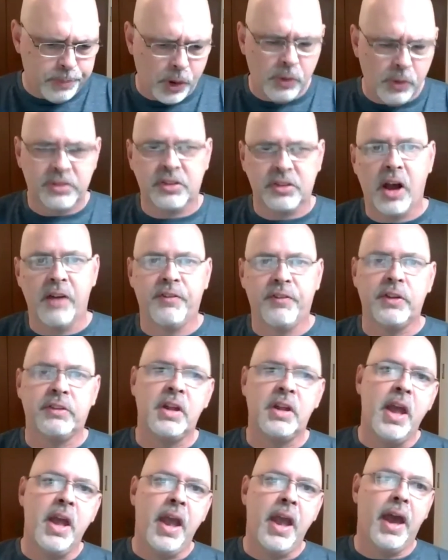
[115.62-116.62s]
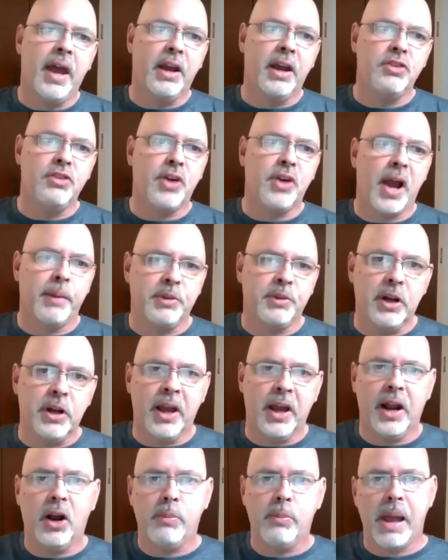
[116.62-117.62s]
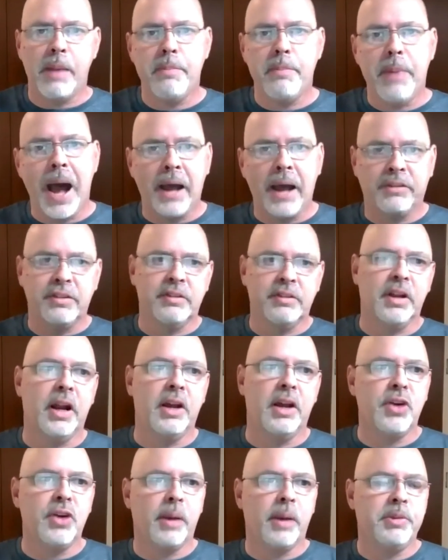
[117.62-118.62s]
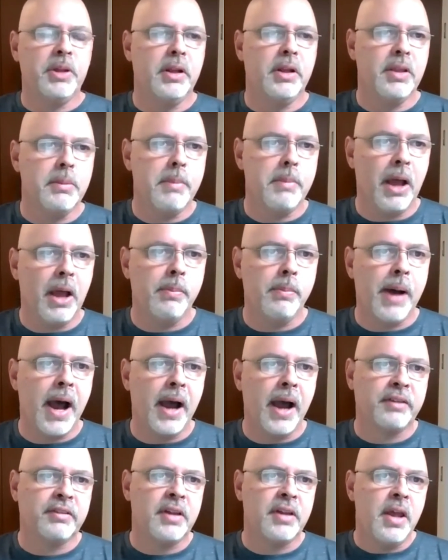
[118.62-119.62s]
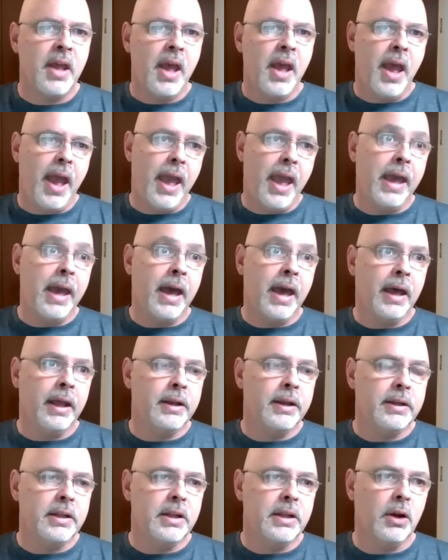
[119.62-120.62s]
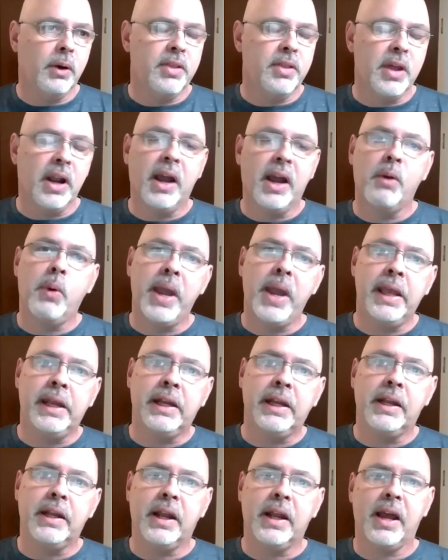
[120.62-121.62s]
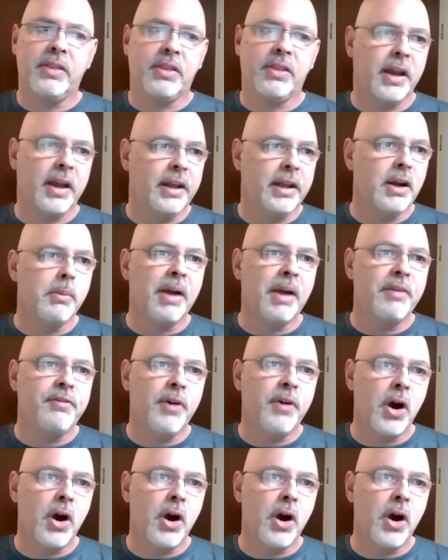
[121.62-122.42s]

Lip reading: post office and I had all my boxes and I dropped it in the mailbox, and then I waited and I thought, my